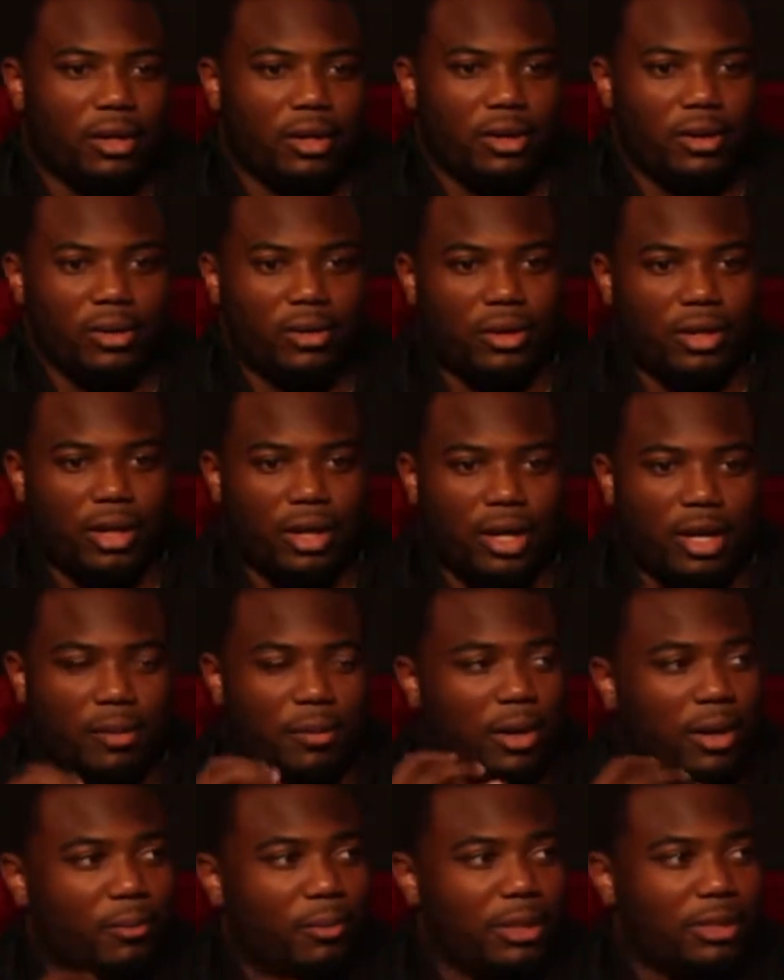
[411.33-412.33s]
And then I
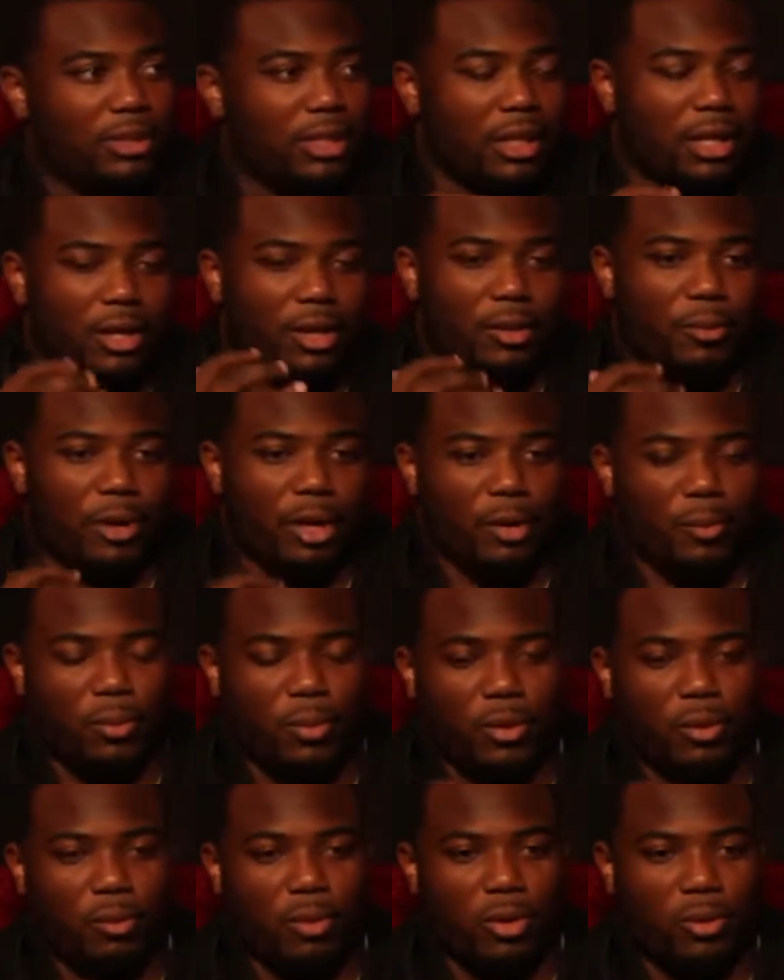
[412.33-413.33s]
come out my second year, make a
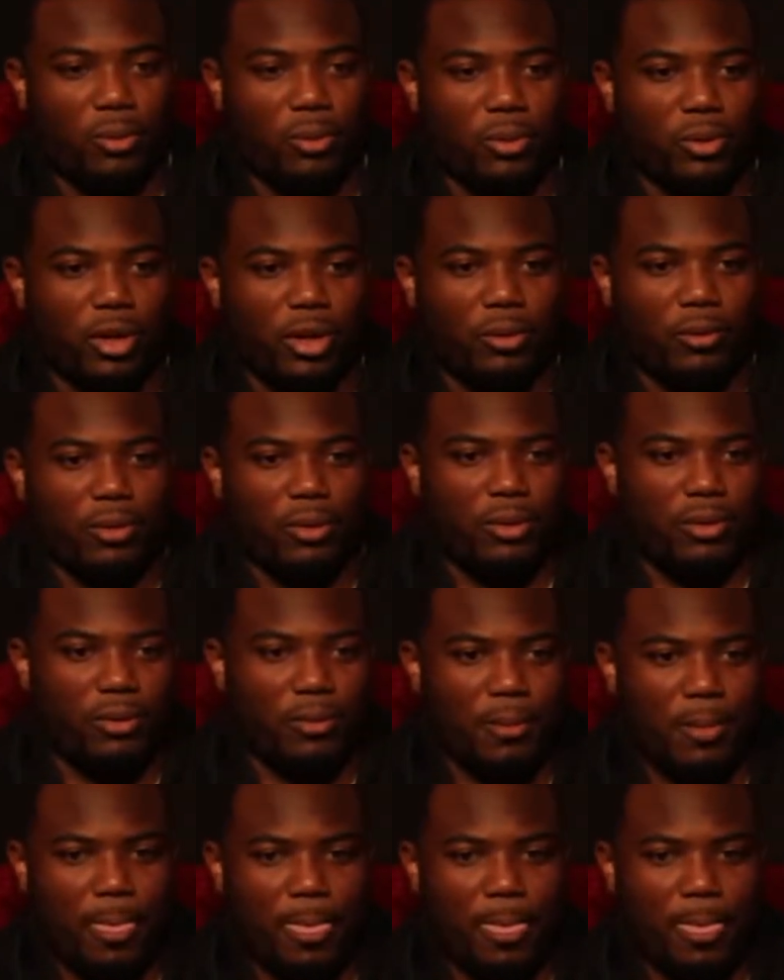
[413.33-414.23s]
Pro Bowl, prove that wrong.